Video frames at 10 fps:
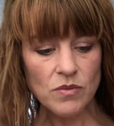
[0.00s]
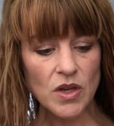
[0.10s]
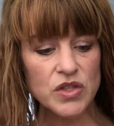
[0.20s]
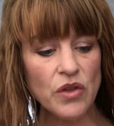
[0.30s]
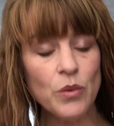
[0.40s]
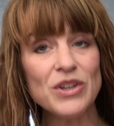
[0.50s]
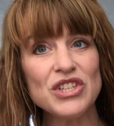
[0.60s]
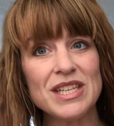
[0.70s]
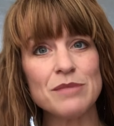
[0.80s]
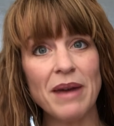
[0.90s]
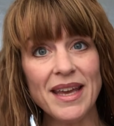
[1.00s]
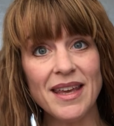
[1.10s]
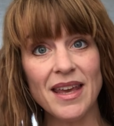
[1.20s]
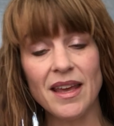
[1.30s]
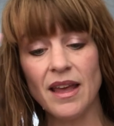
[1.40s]
so that when she's
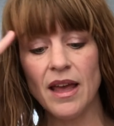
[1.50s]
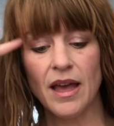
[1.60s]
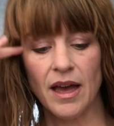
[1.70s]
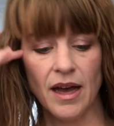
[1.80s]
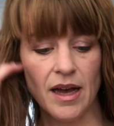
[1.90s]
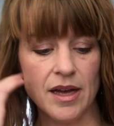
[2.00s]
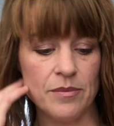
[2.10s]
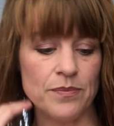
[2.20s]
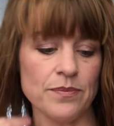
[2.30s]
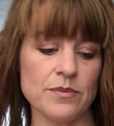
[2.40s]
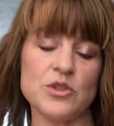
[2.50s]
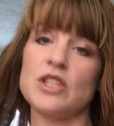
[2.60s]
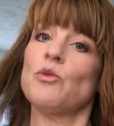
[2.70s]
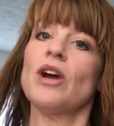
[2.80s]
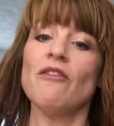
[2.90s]
biking, um,
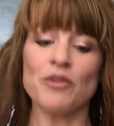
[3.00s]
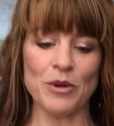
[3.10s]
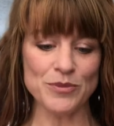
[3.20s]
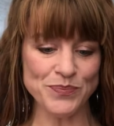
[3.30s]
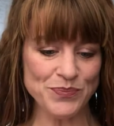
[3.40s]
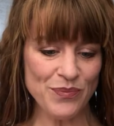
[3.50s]
she's more comfortable.